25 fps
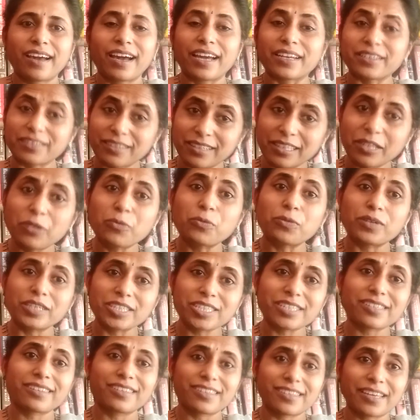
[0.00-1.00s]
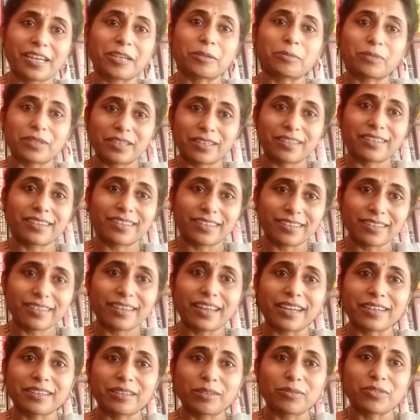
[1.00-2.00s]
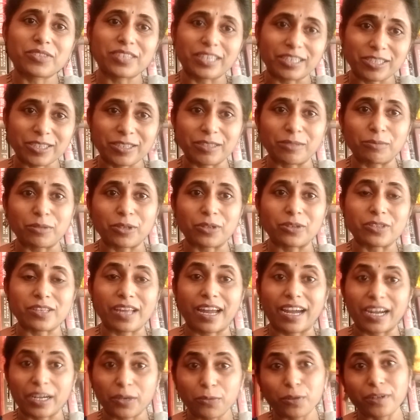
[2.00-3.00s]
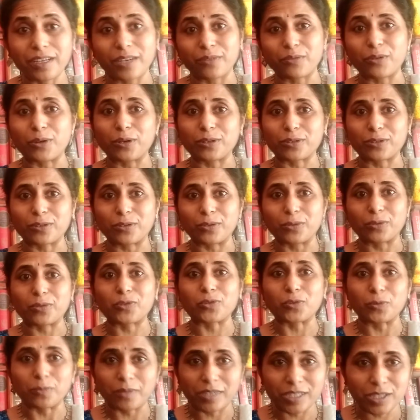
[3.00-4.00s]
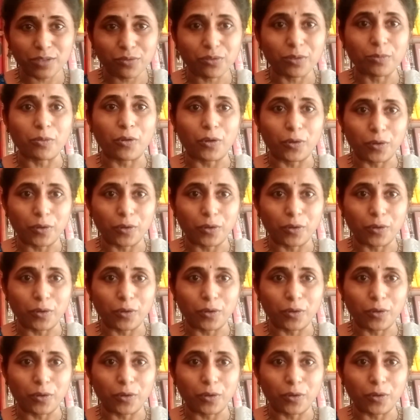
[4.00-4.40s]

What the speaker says: I really wish this had been an interactive session because I would have got to know so much from